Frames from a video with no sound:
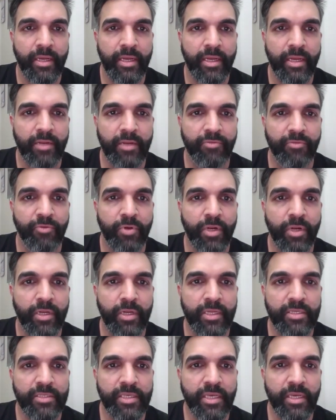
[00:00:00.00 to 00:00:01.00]
And if you
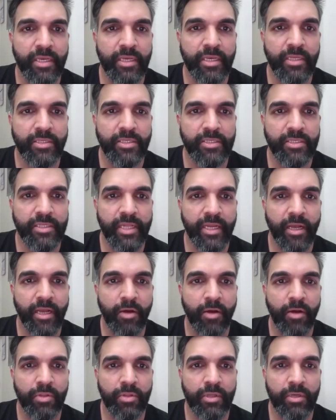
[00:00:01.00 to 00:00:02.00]
clearly see, just like
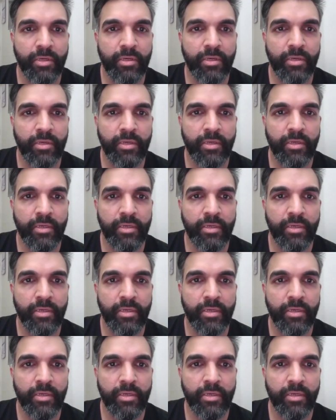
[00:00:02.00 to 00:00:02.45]
how the